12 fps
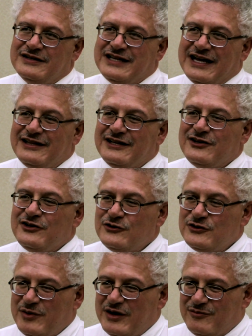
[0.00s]
daily
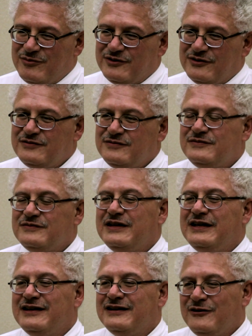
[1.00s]
newspaper
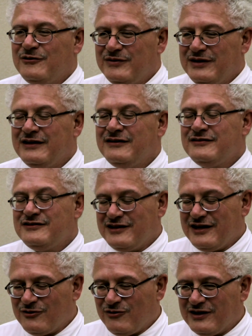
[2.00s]
in, in
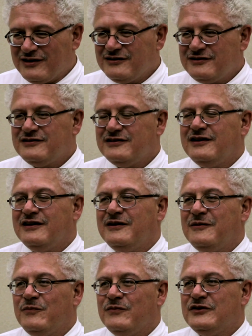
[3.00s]
Ciudad Juarez
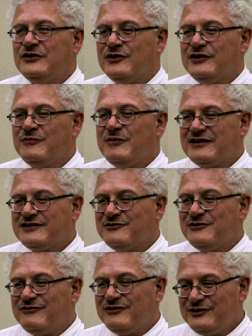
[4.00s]
um, during the Mexican
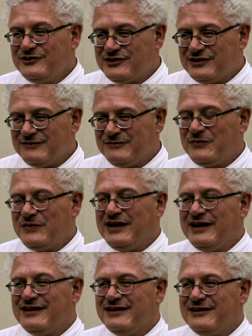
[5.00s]
Revolution.
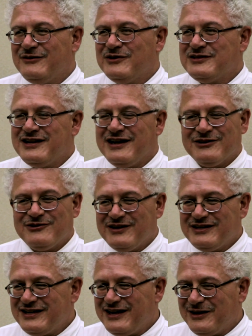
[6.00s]
And it was not a
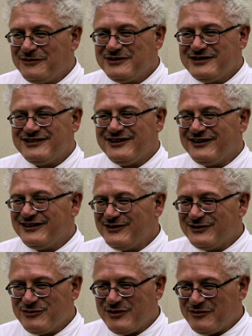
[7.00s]
great time to start a
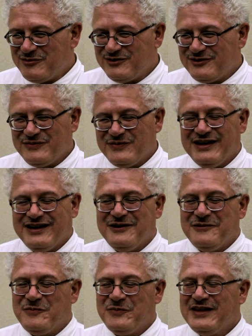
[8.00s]
newspaper.
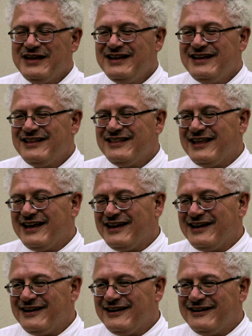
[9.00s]
Um,
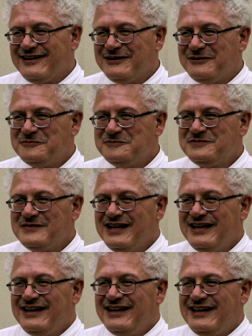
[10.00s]
they, um,
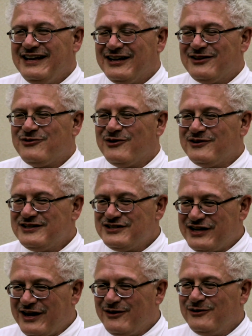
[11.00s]
he'd get thrown in
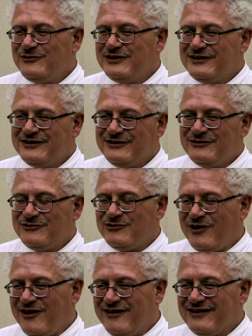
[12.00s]
jail when the
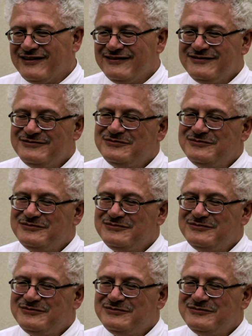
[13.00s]
wrong,